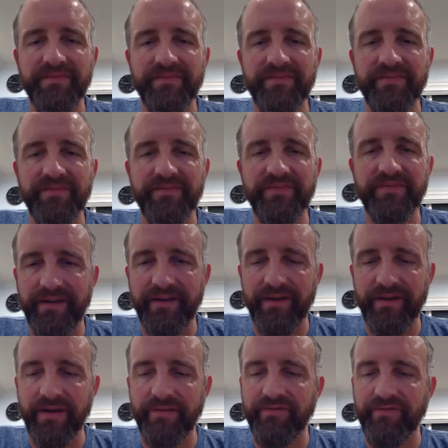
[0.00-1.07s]
quit
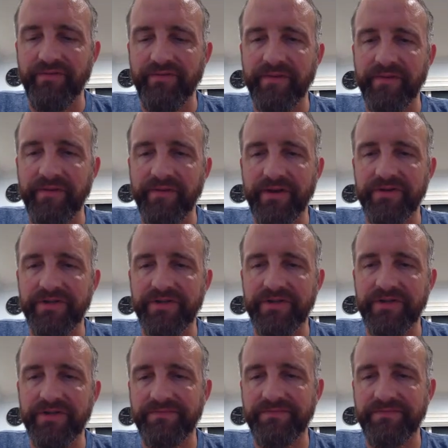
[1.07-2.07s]
programming with go-tos,